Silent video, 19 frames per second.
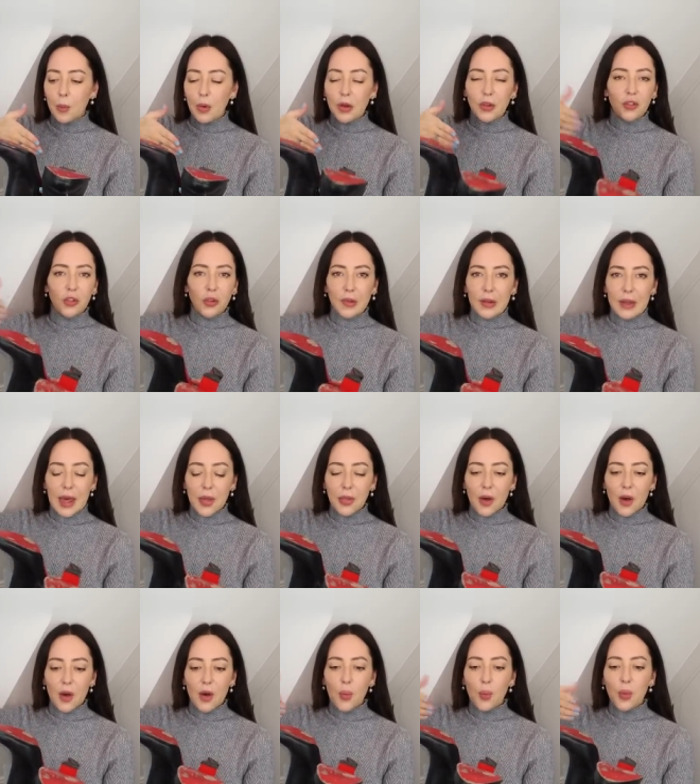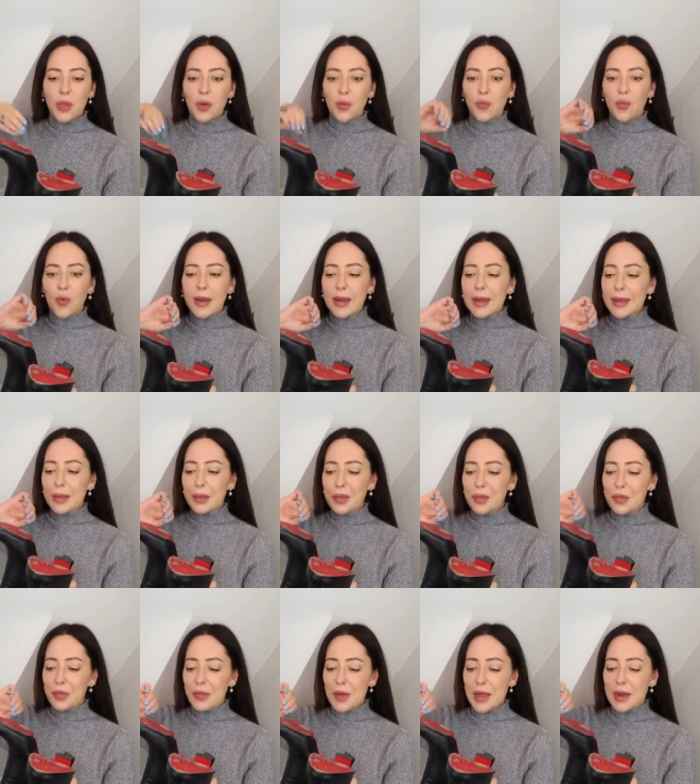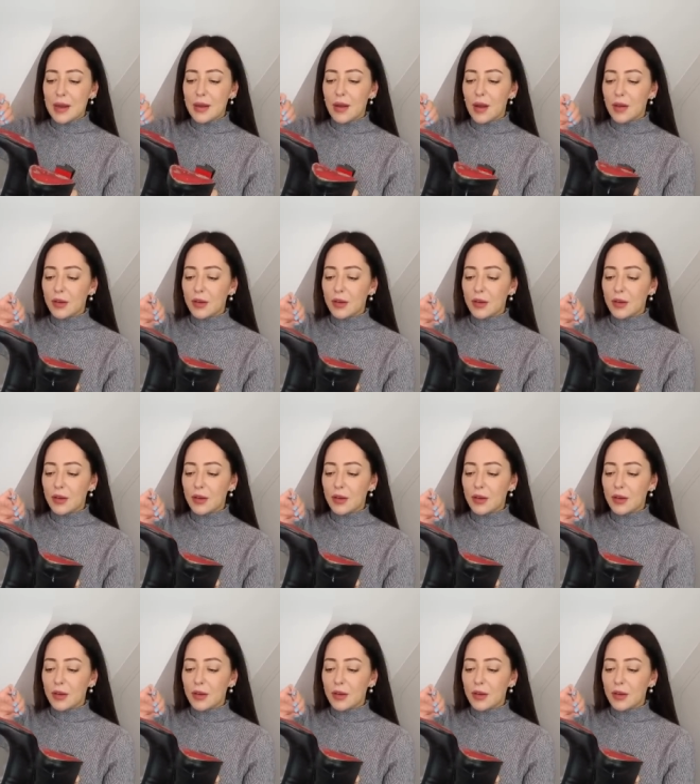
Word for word: well, it's just leather with a really thin,